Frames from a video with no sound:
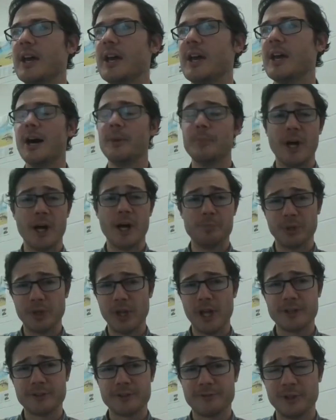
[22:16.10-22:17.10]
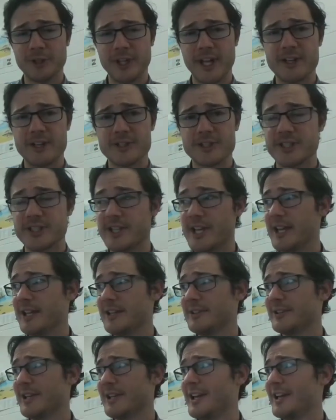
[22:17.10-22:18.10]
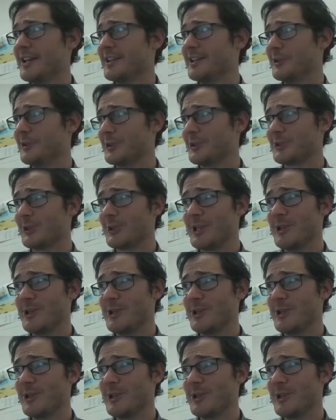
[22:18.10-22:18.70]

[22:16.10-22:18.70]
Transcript: A plug for later today. So